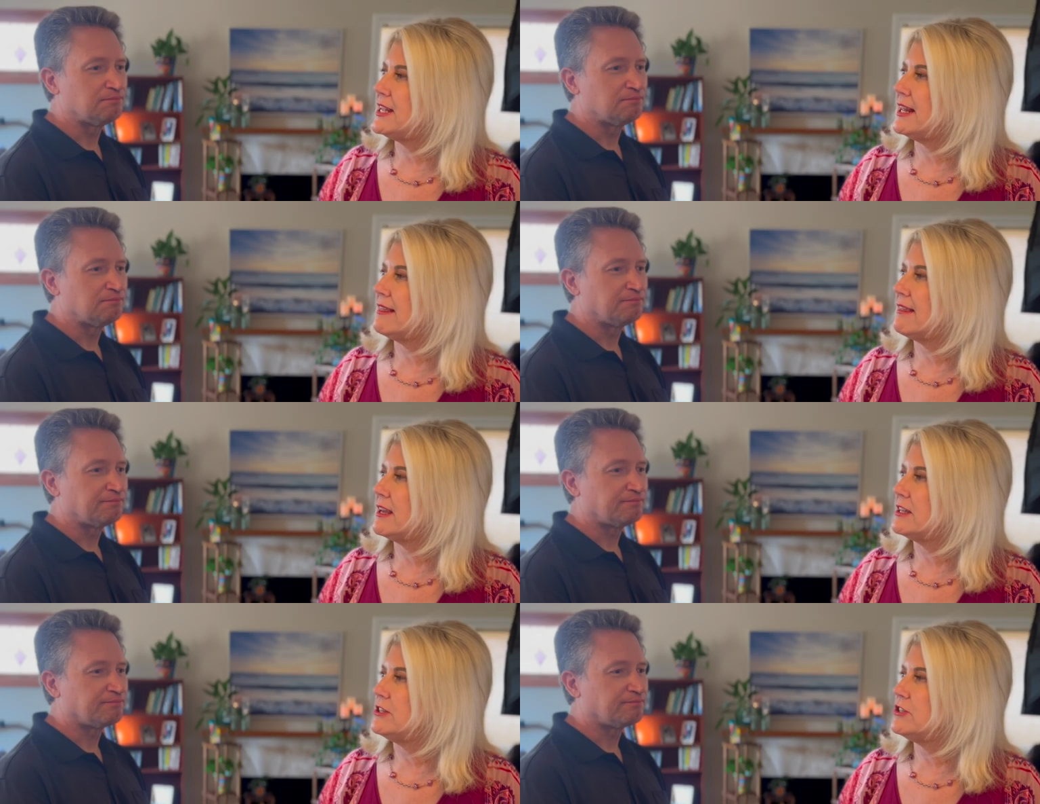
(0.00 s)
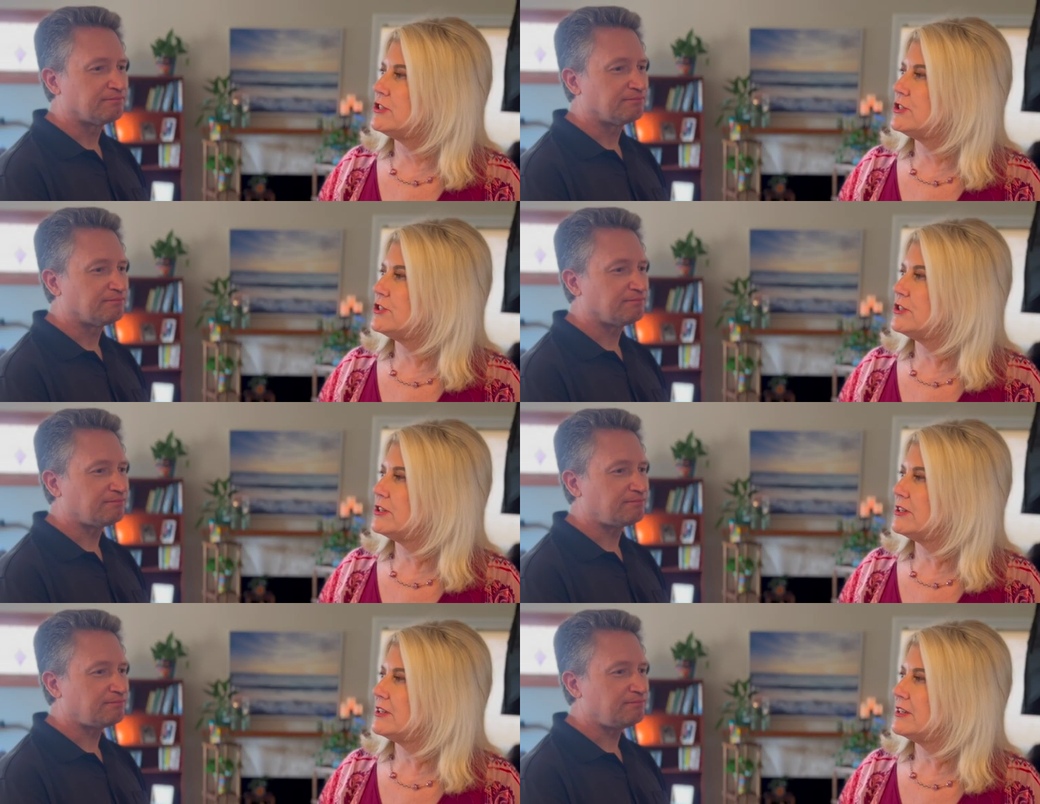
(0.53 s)
Speaker 1: day lunch.
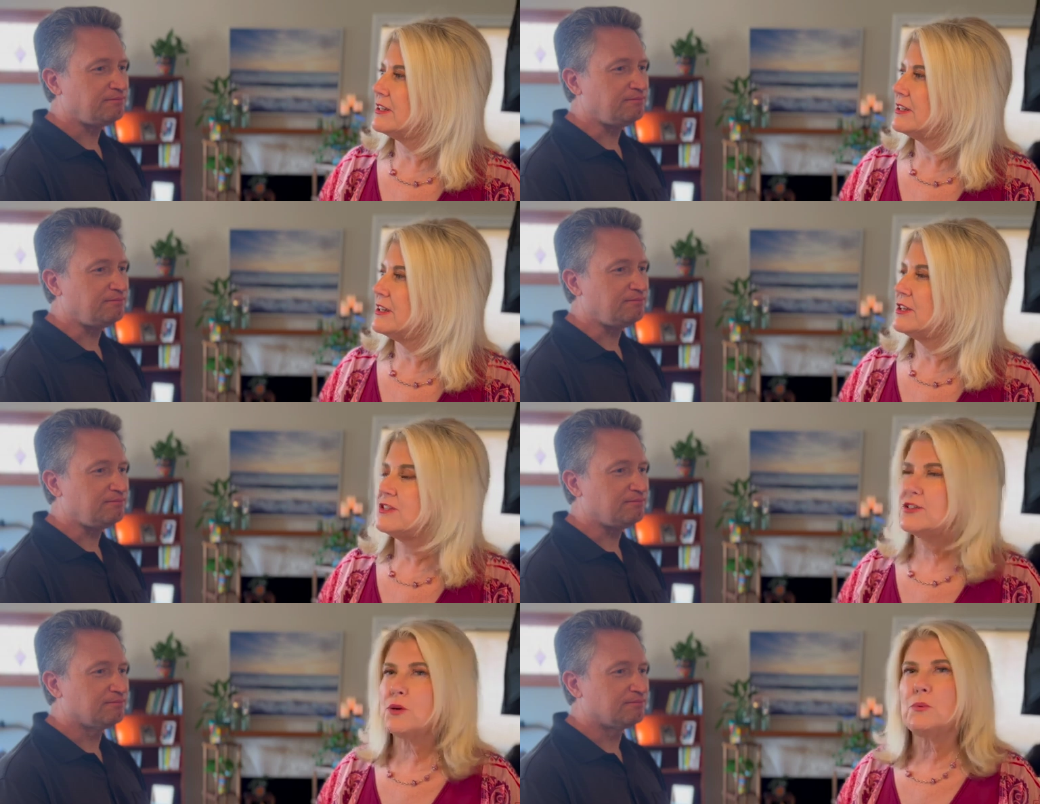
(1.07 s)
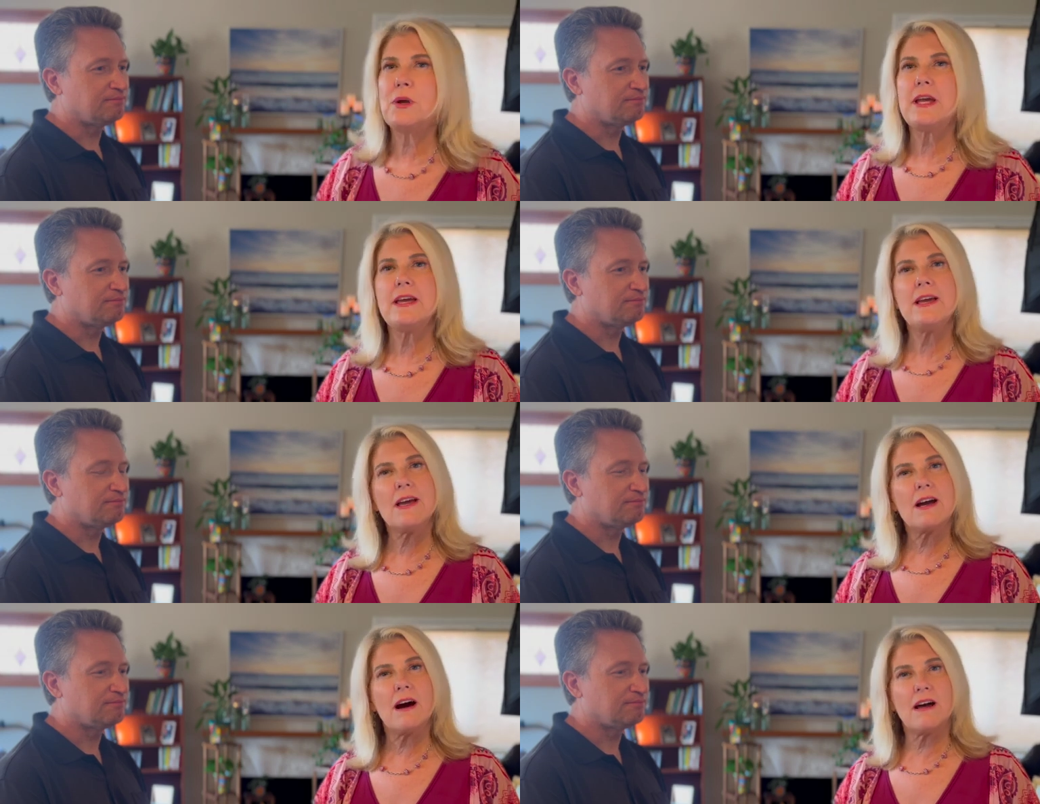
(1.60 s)
So
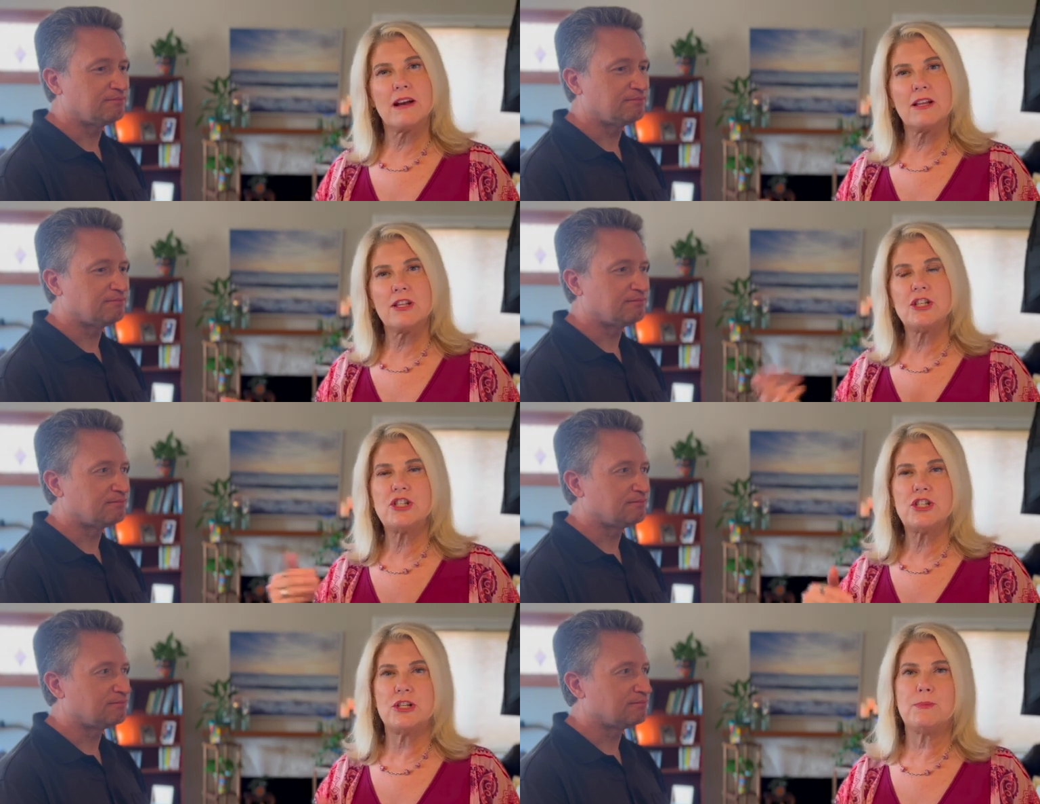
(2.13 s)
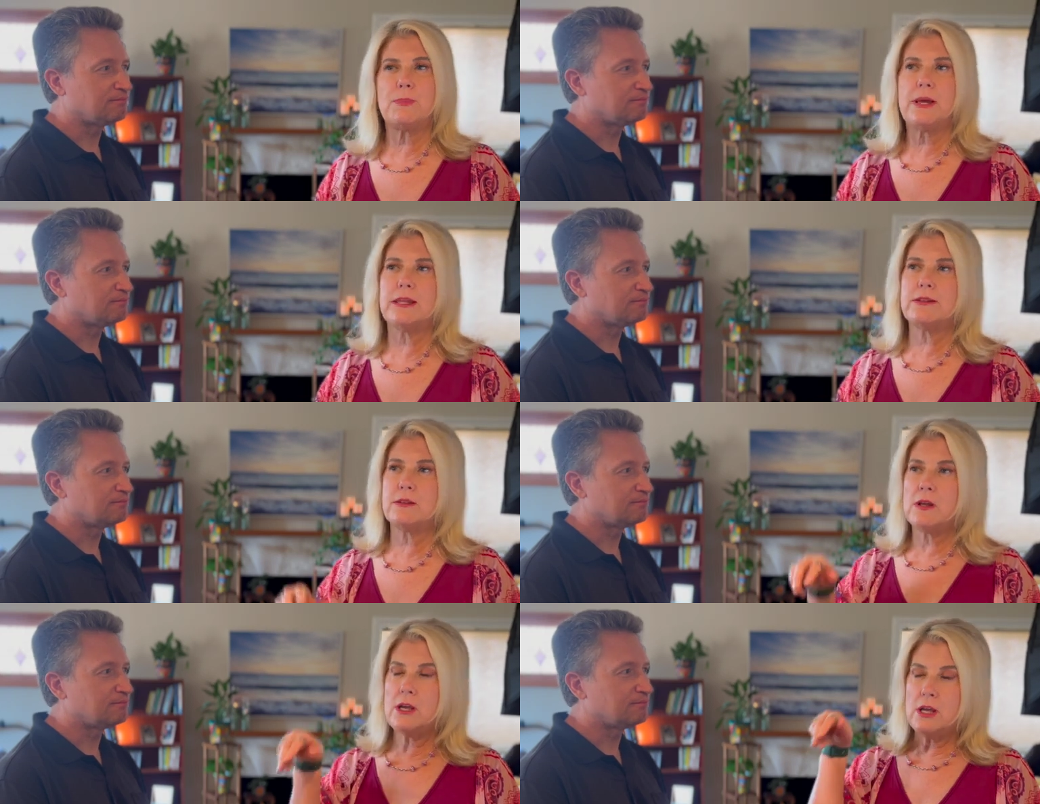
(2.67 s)
we got on the ship
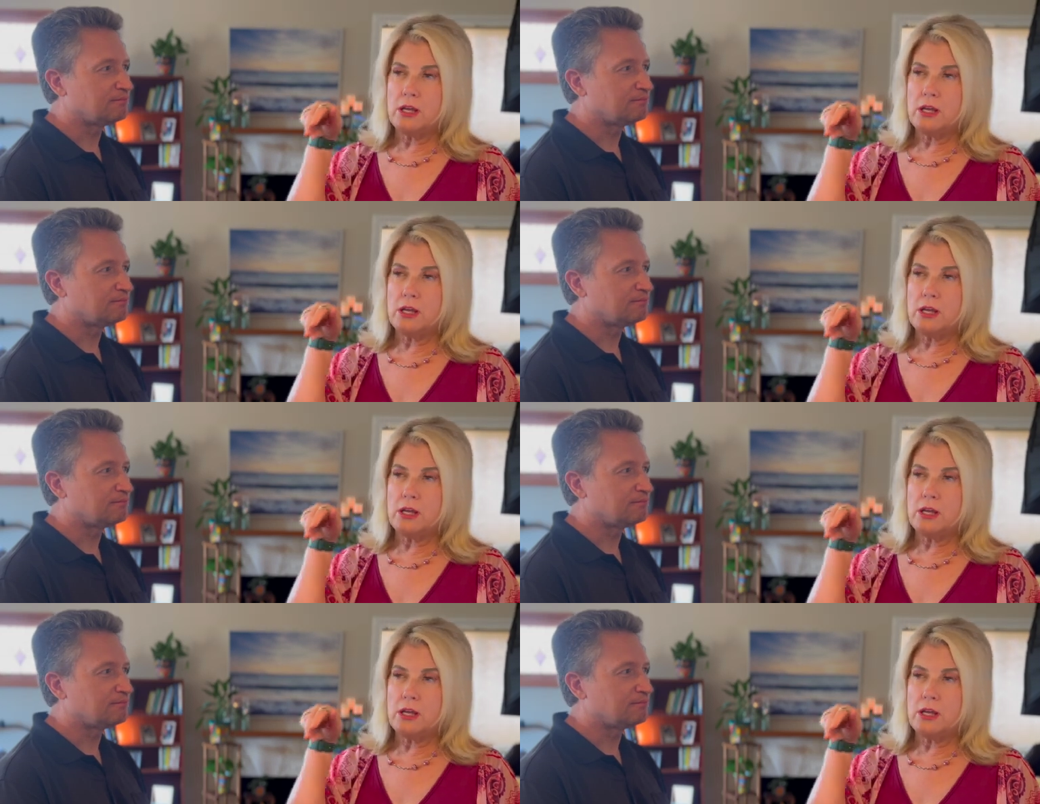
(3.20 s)
and